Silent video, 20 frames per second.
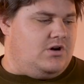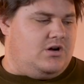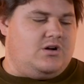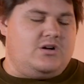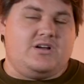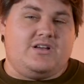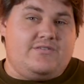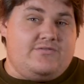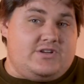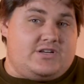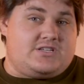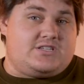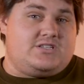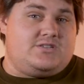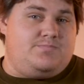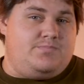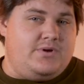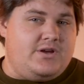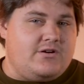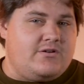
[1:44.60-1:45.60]
all have
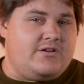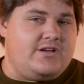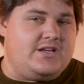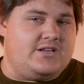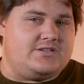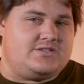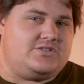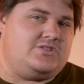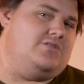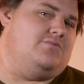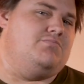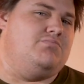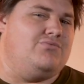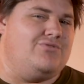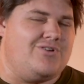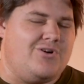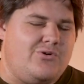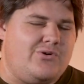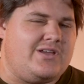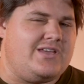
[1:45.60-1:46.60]
experienced the
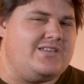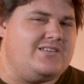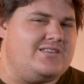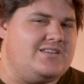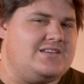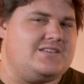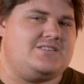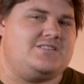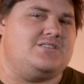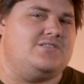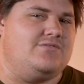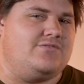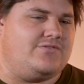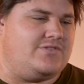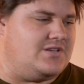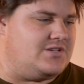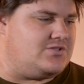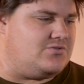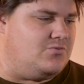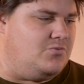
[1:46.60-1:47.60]
brokenness of
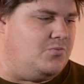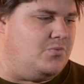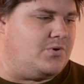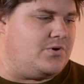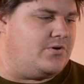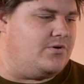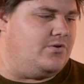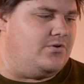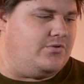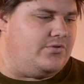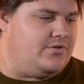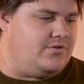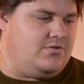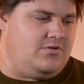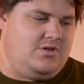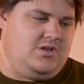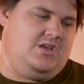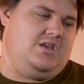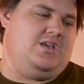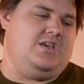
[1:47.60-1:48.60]
this world
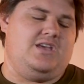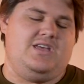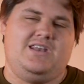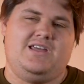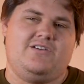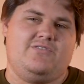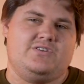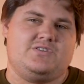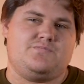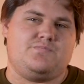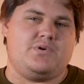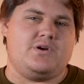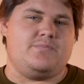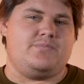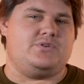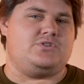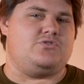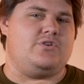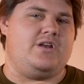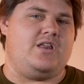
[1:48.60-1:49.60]
and how it's
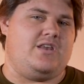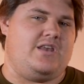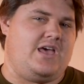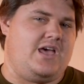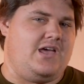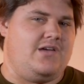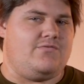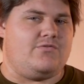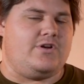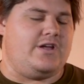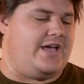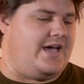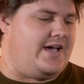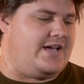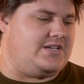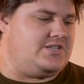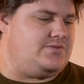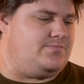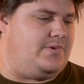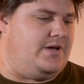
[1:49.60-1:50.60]
perpetrated every
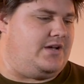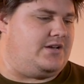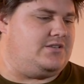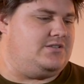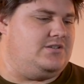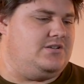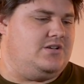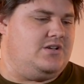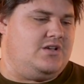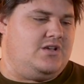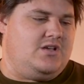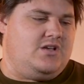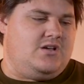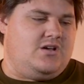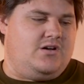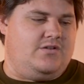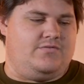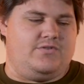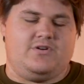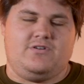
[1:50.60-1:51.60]
aspect
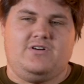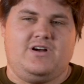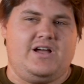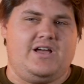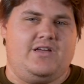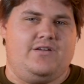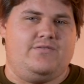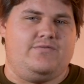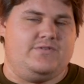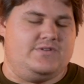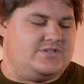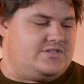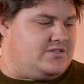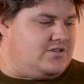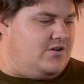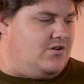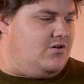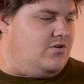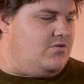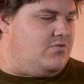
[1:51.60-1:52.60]
of your life. And
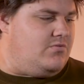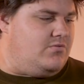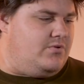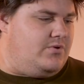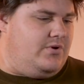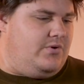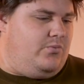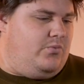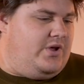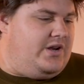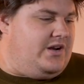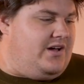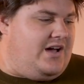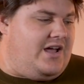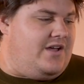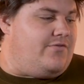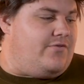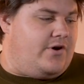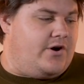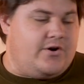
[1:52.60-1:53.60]
so when
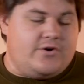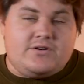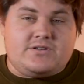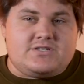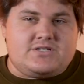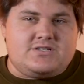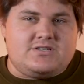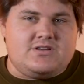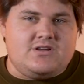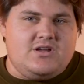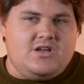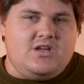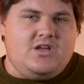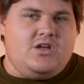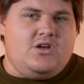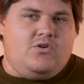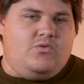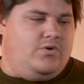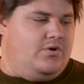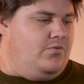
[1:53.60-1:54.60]
life hurts,
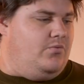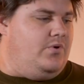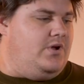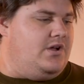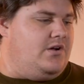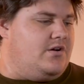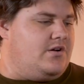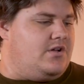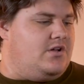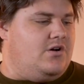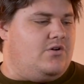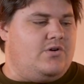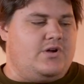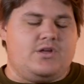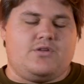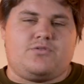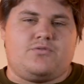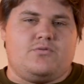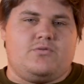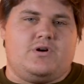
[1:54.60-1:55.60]
when we are
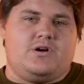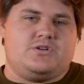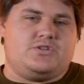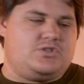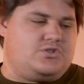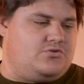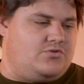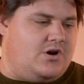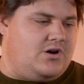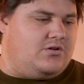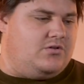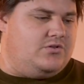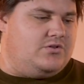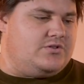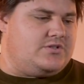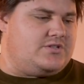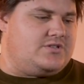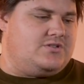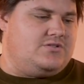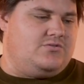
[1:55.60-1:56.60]
going through our
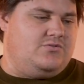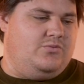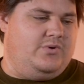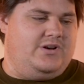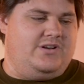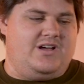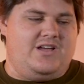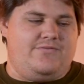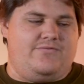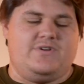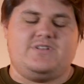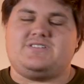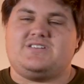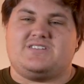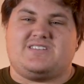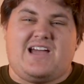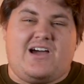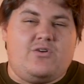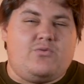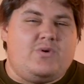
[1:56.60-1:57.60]
struggles, when life hits
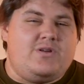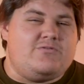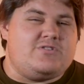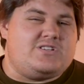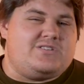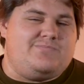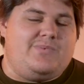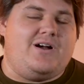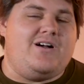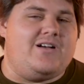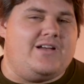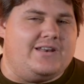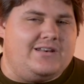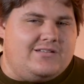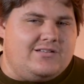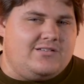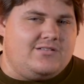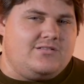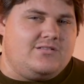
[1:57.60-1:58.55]
us, how do we respond?